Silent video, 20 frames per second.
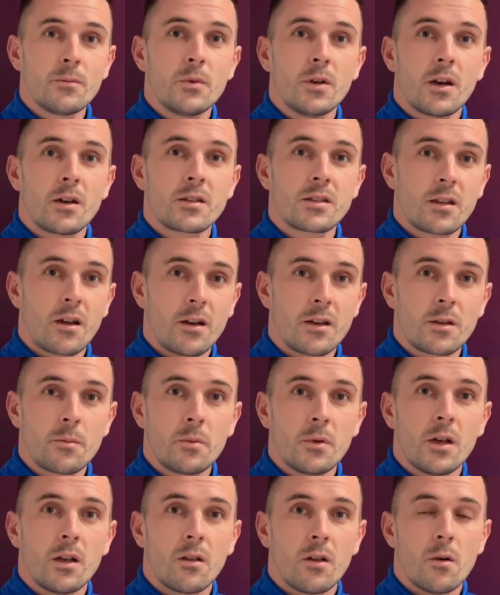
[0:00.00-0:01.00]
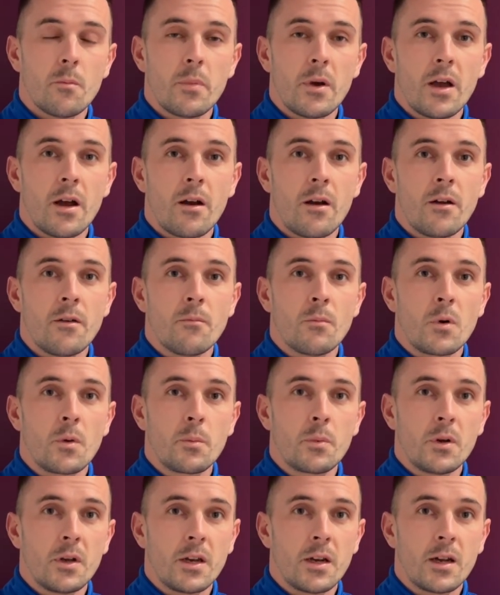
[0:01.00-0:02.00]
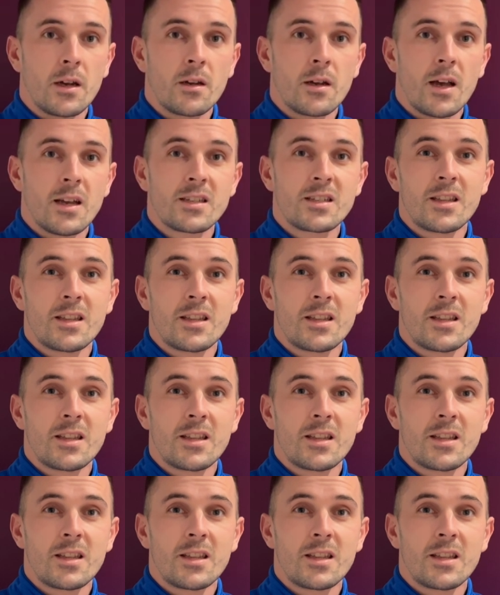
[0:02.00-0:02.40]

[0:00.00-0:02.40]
We are starting to play a lot better, and we're playing a